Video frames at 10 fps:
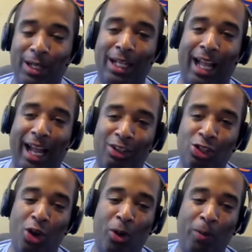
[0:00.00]
And
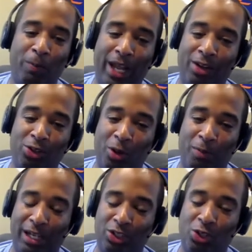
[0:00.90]
I don't know about
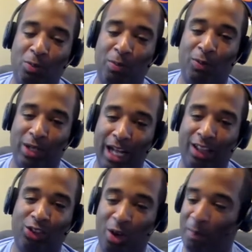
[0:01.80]
you, but when I throw
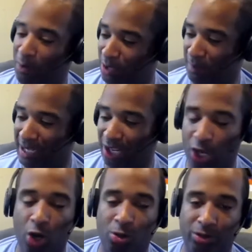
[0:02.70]
up, I want to be alone.